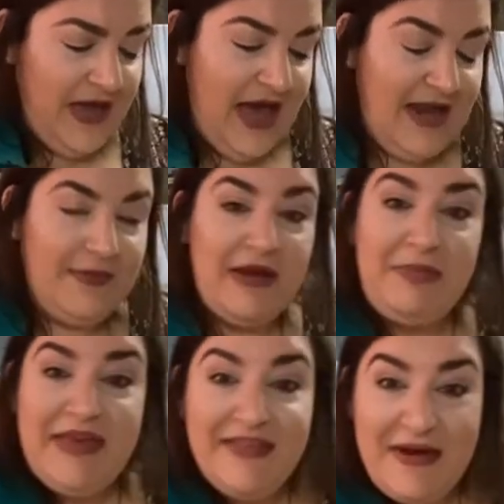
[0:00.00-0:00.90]
And I'm gonna
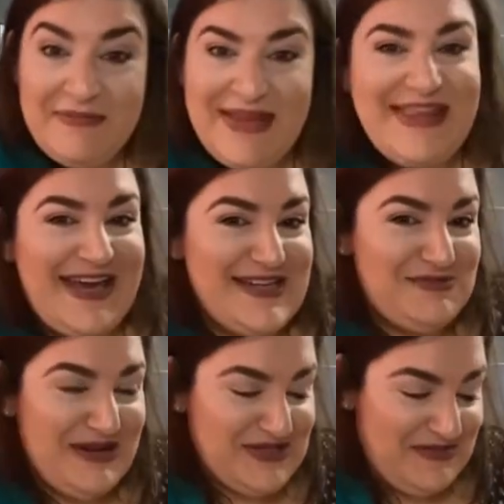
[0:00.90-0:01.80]
peel them and then guess
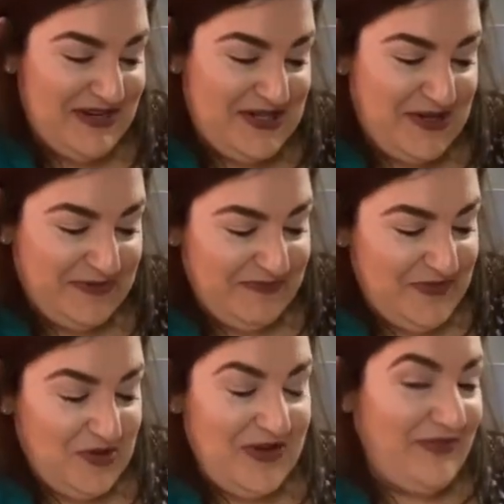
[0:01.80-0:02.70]
what else I'm gonna do?
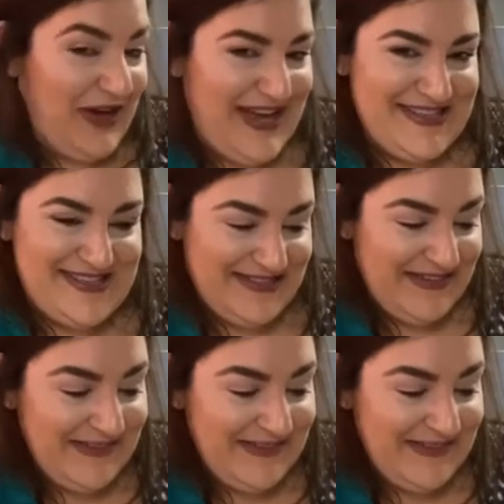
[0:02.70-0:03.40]
You'll never guess.